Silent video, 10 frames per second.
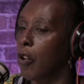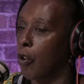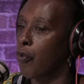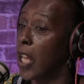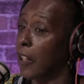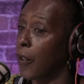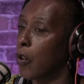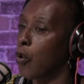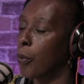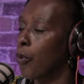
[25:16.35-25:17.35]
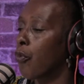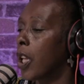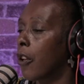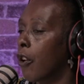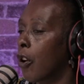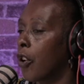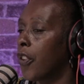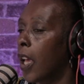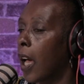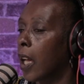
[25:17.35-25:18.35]
as I call them greeting cards,
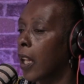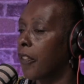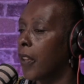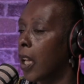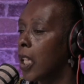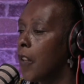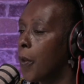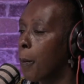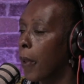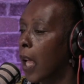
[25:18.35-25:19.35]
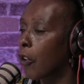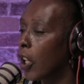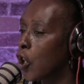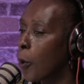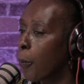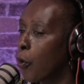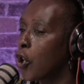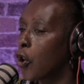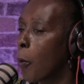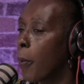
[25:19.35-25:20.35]
and I say I leave them blank so that you can put
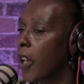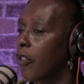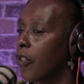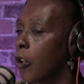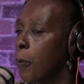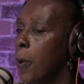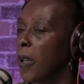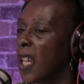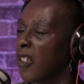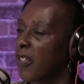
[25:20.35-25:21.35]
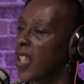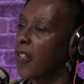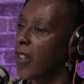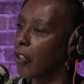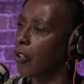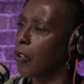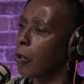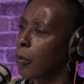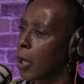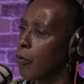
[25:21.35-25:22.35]
your own message. I know people like to see things on them,
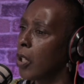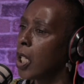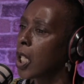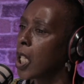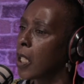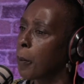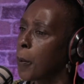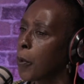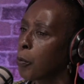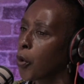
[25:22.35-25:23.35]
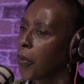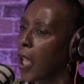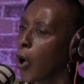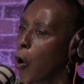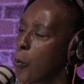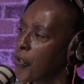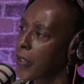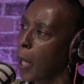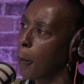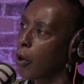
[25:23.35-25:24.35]
but I'm really keen that people put their own
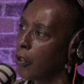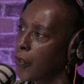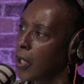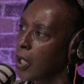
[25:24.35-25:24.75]
stamp on things.